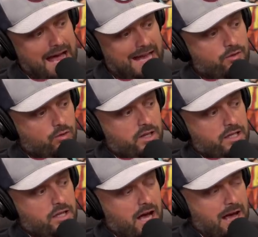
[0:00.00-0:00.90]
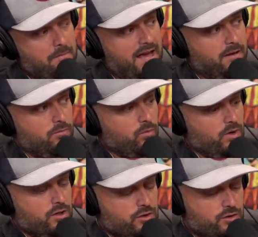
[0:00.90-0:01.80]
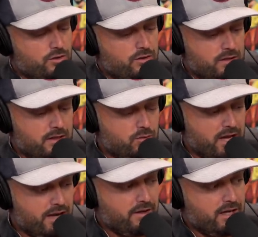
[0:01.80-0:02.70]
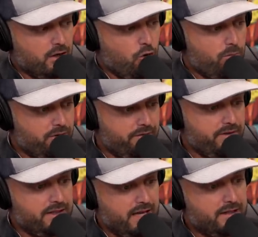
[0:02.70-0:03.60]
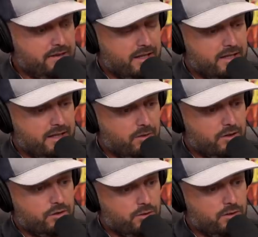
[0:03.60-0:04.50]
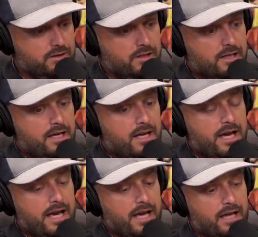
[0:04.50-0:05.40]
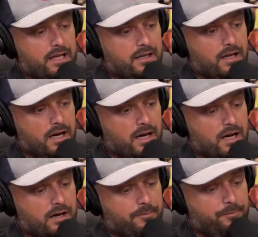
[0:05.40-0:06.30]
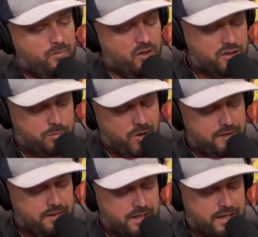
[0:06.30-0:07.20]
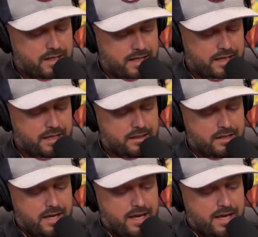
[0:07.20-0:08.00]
I didn't really know. I met him. It was kind of like a corporate event kind of thing that we were doing. And this private kind of gig.